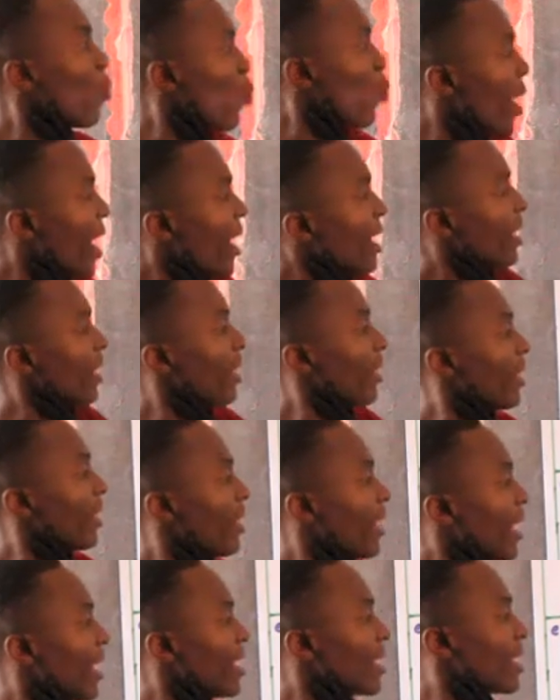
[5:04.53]
when
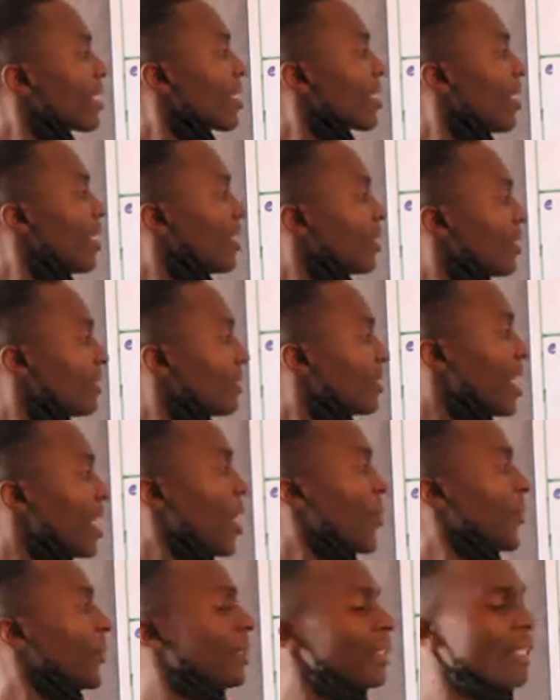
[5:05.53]
this
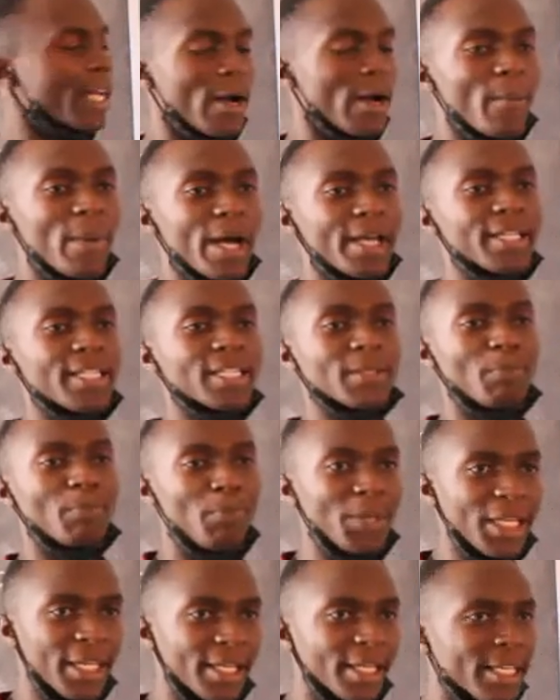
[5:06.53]
down number is
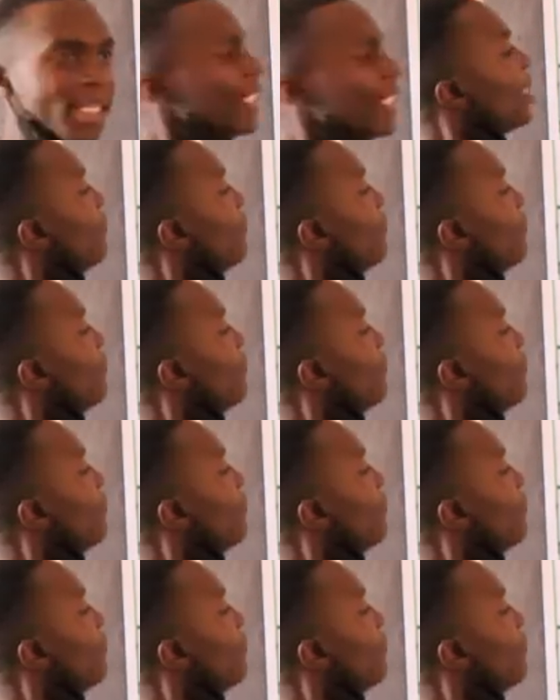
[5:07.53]
big,